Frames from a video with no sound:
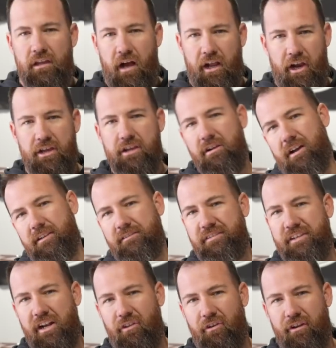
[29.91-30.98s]
I know you guys have
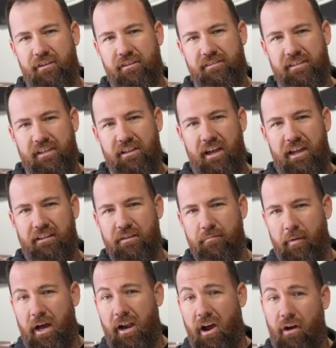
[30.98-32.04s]
seen a lot of this thing lately,
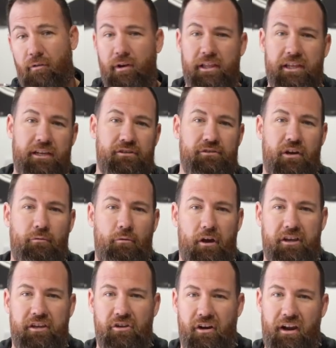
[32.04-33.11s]
but I really enjoy
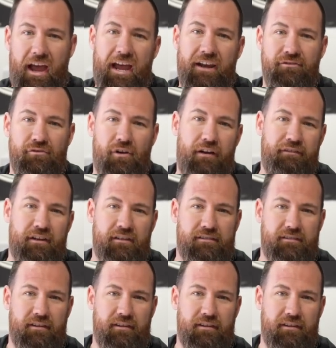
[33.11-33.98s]
working on it and driving it,